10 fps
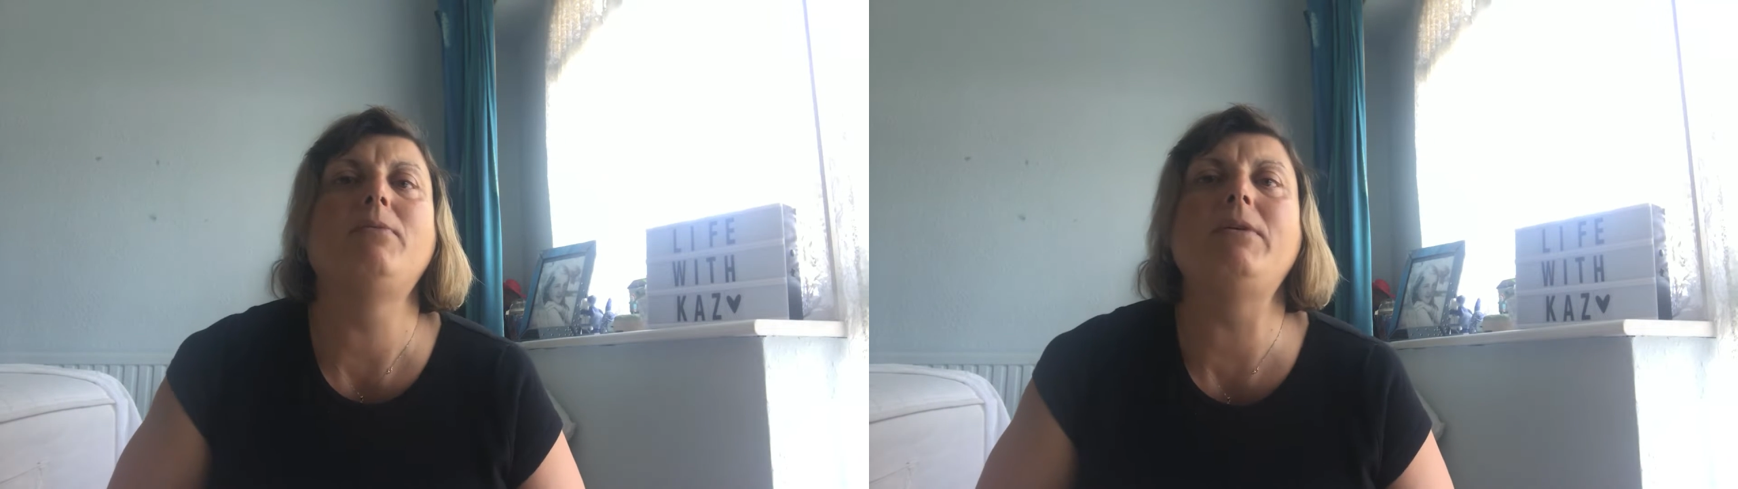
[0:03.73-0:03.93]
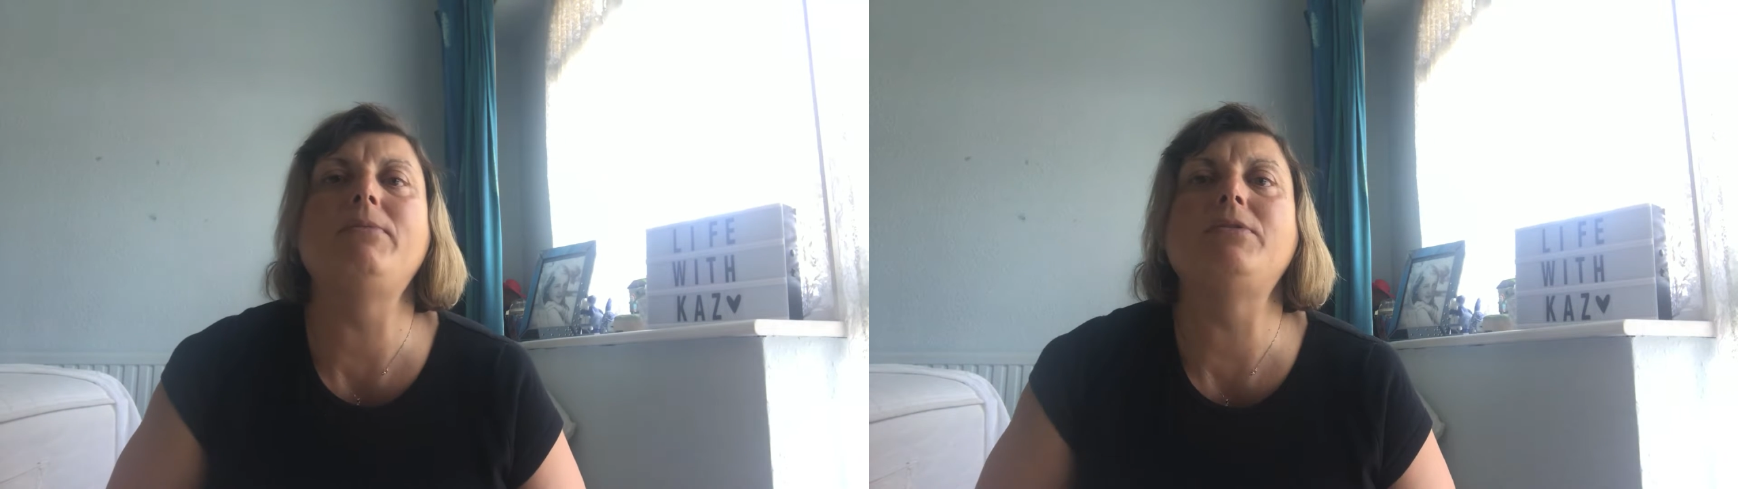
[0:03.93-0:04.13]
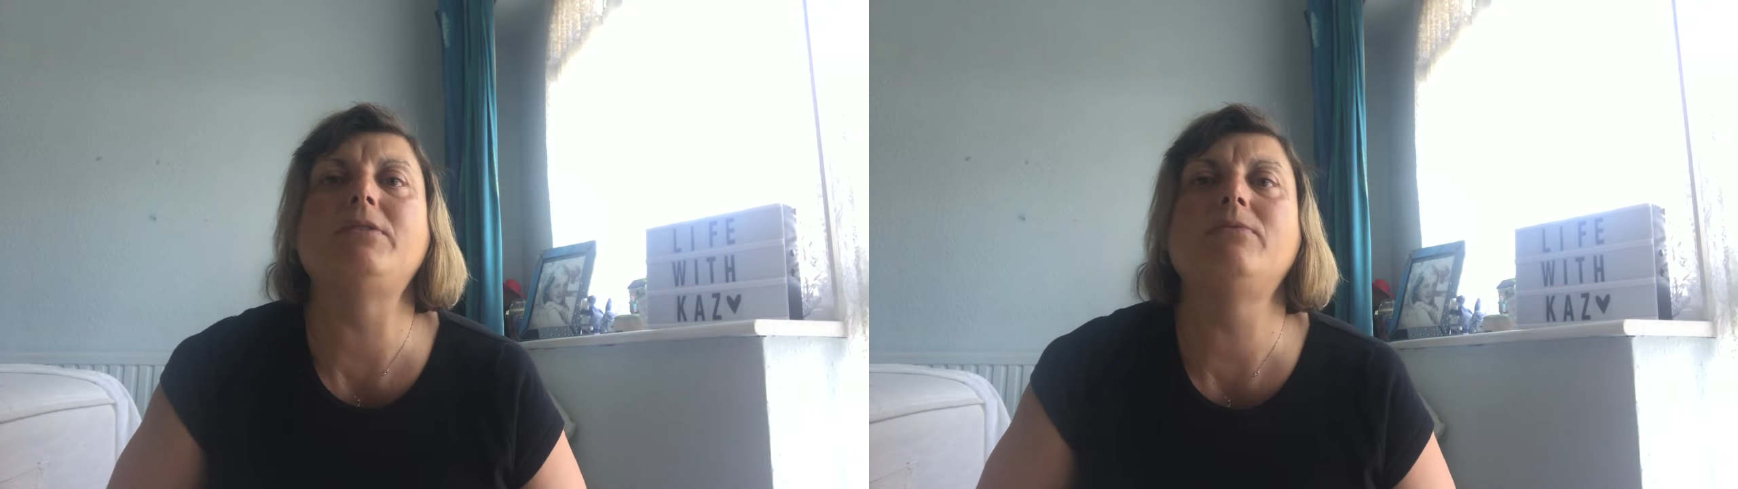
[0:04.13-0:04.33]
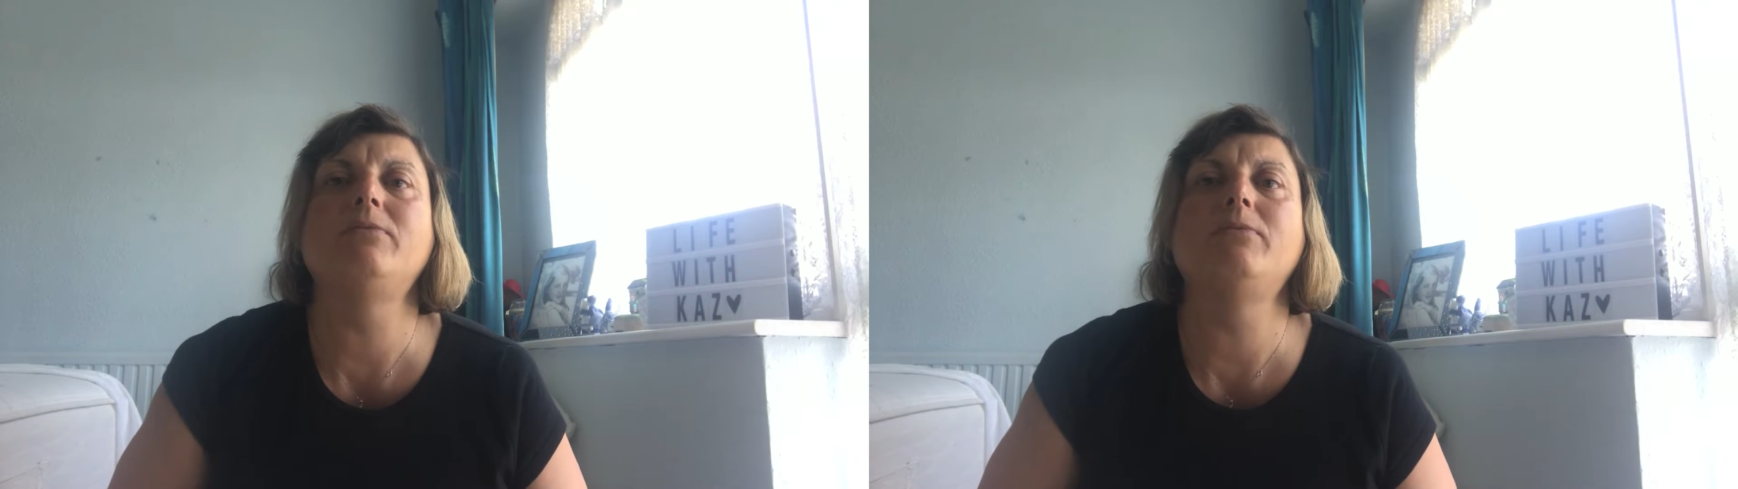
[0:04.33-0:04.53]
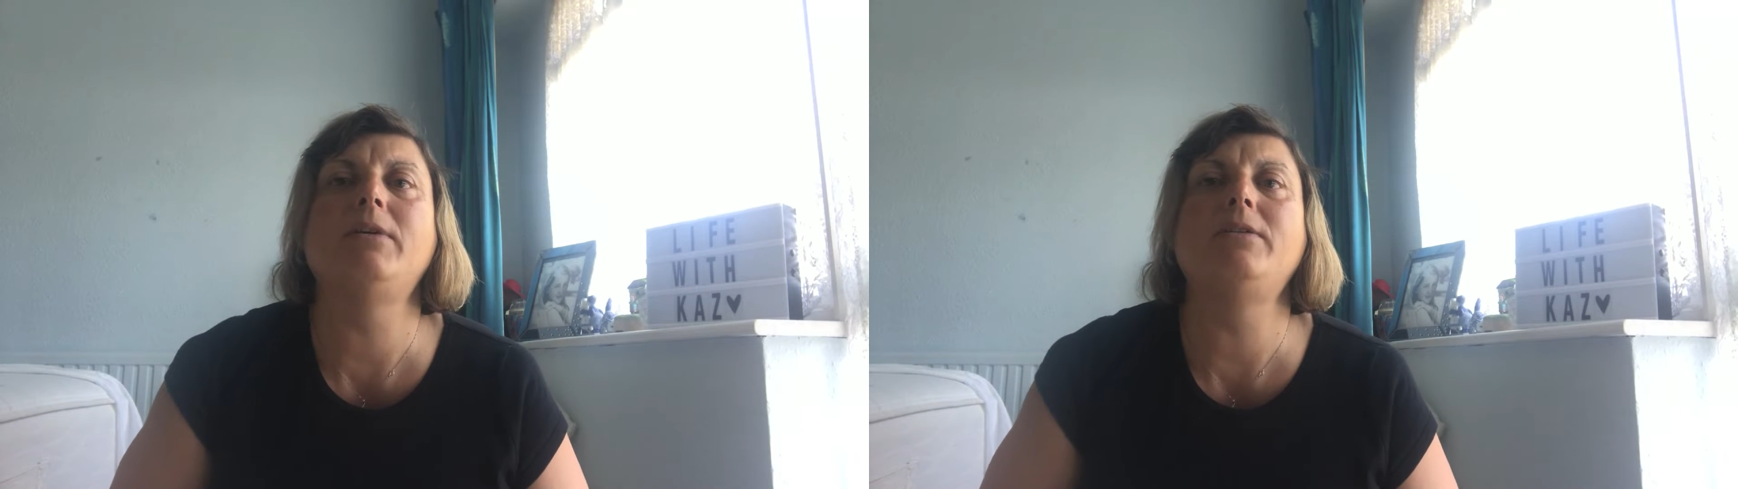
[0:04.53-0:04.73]
Weight Watchers
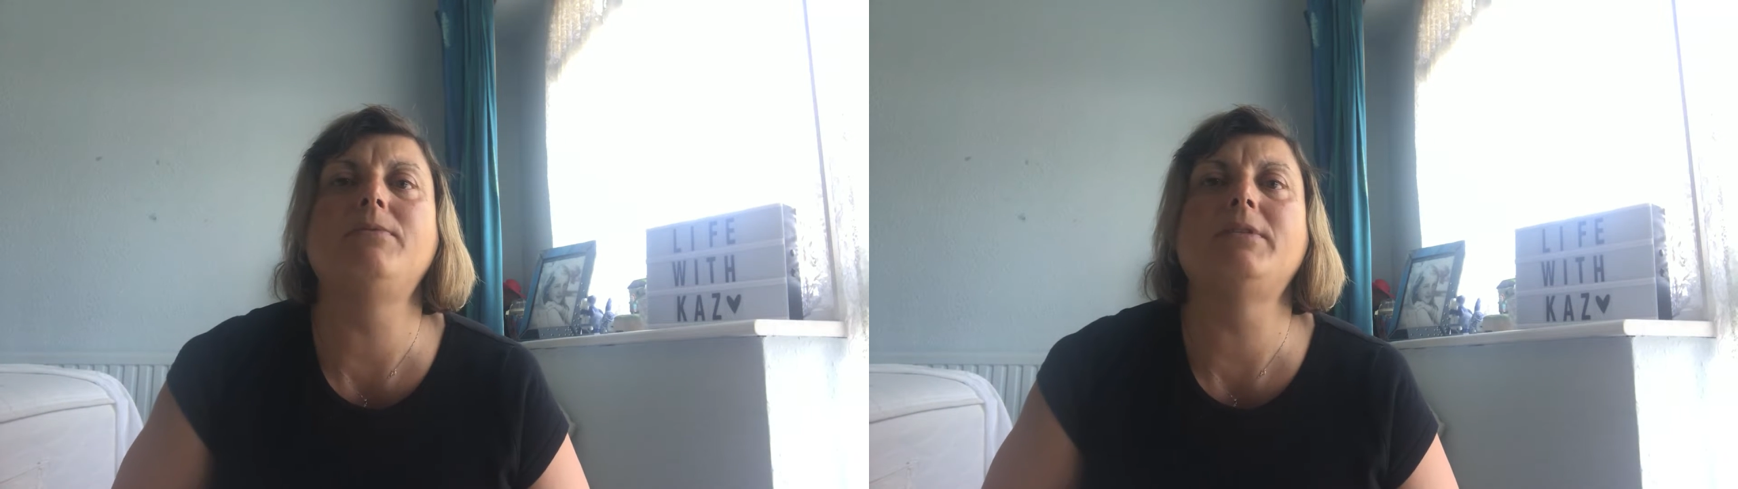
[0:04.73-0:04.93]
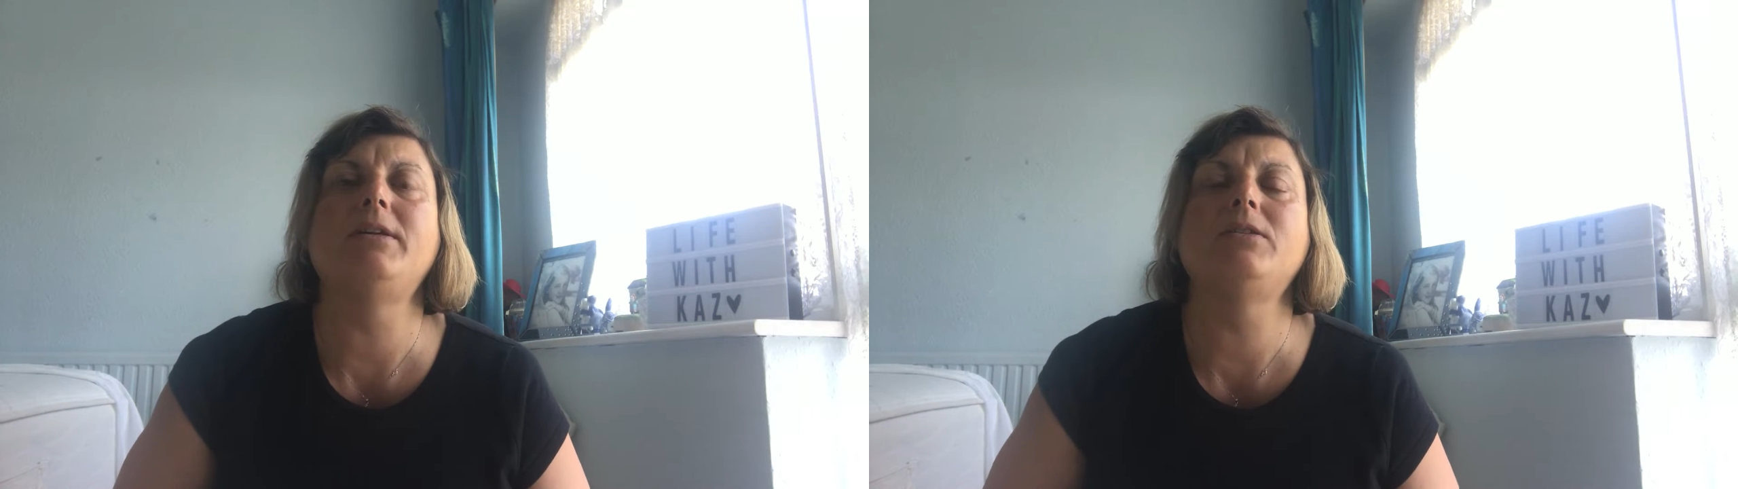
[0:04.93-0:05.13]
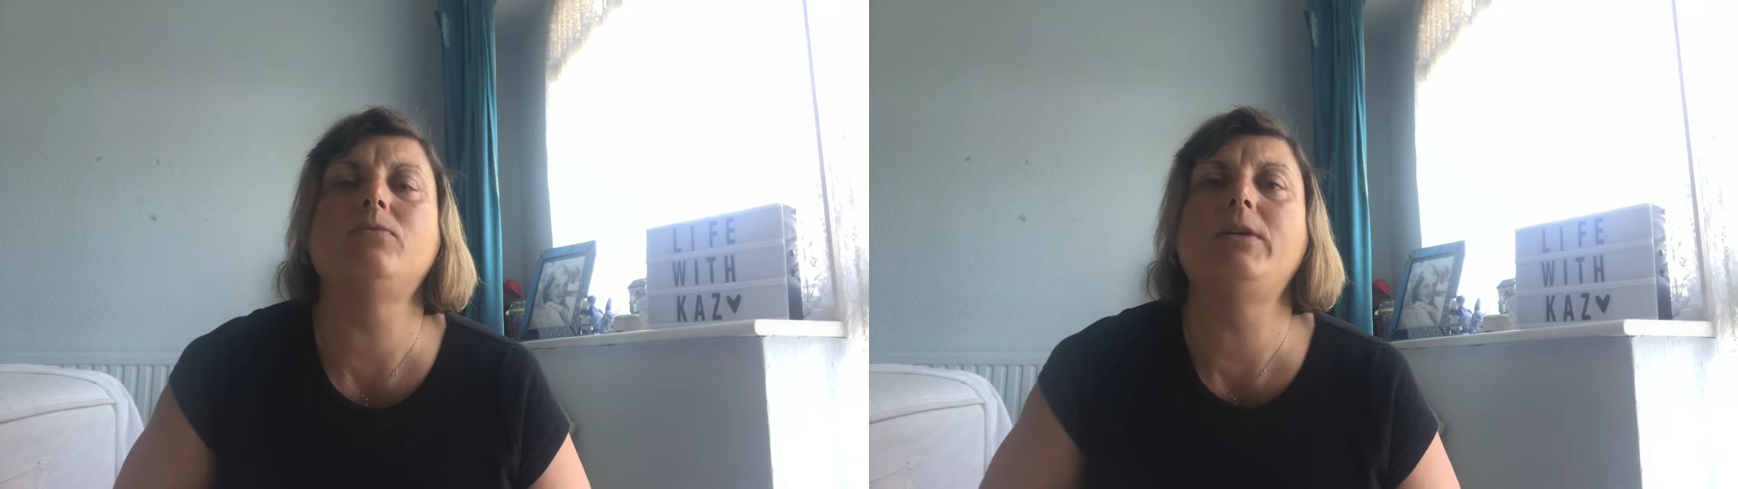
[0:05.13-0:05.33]
rain updates,